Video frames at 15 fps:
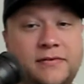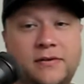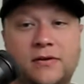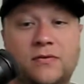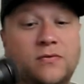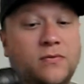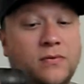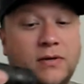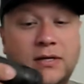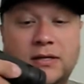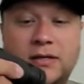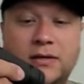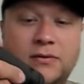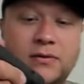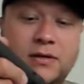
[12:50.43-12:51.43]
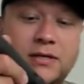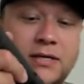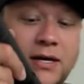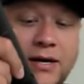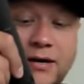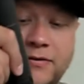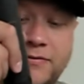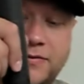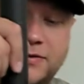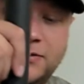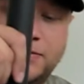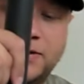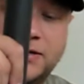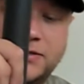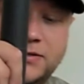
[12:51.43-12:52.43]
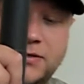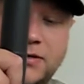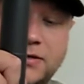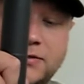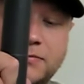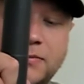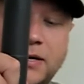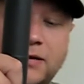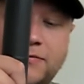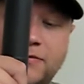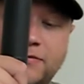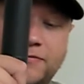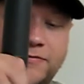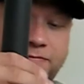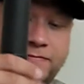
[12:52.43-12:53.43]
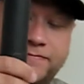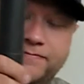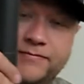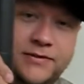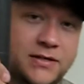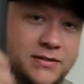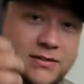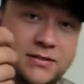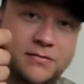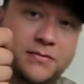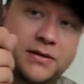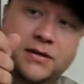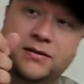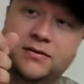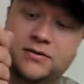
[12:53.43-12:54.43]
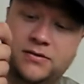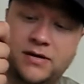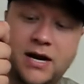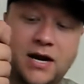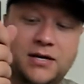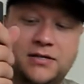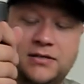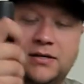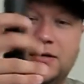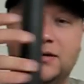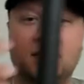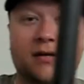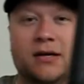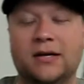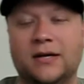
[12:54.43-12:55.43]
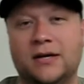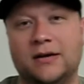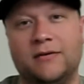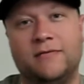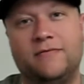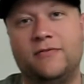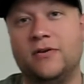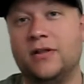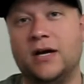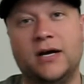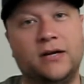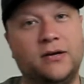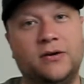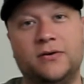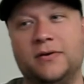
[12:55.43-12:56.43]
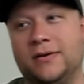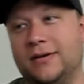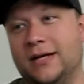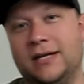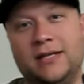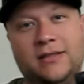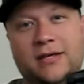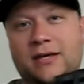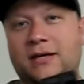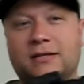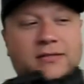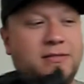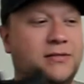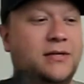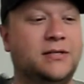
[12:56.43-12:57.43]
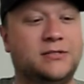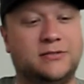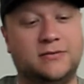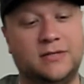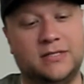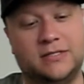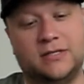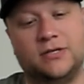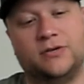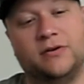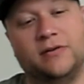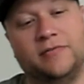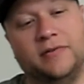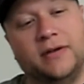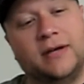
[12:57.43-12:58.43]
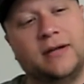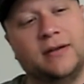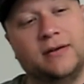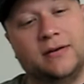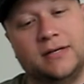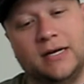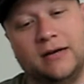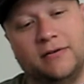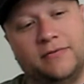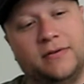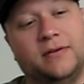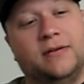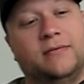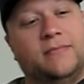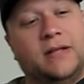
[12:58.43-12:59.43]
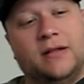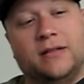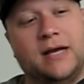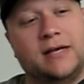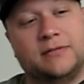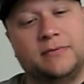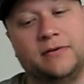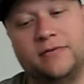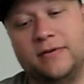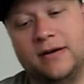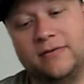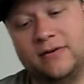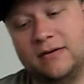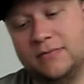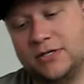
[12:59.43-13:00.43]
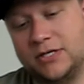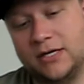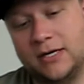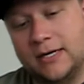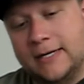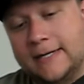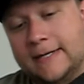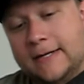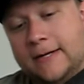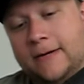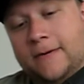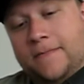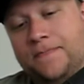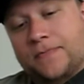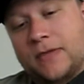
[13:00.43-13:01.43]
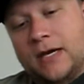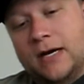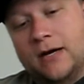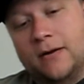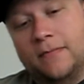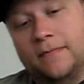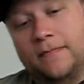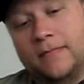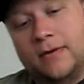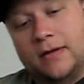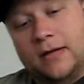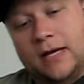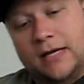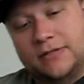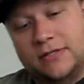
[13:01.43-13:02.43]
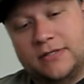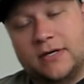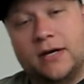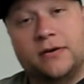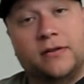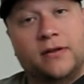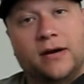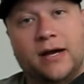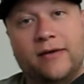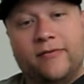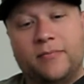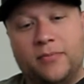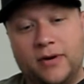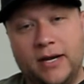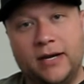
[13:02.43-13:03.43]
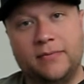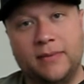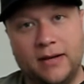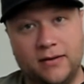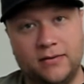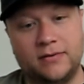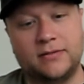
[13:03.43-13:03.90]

a really tough suppressor. It's made for just to be trashed and full auto and anything. It's just terrific and tough, and it'll last me forever, I'm sure. As you saw under there, I have a brake mount,